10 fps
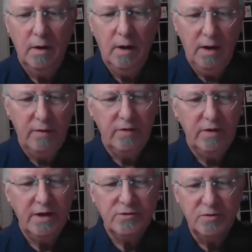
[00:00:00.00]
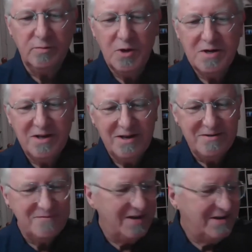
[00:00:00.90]
I have the next one marked, I
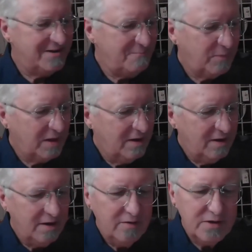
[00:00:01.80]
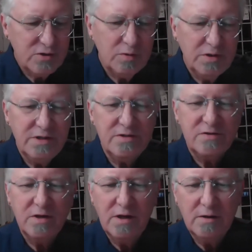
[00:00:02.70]
can find it. And this one
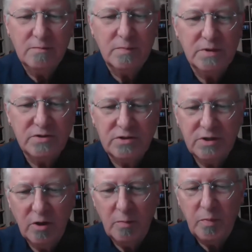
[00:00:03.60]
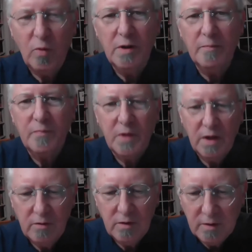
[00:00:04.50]
is still a poem
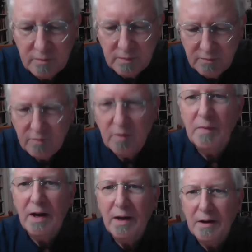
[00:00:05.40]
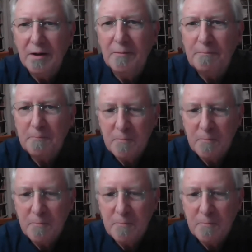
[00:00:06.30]
from my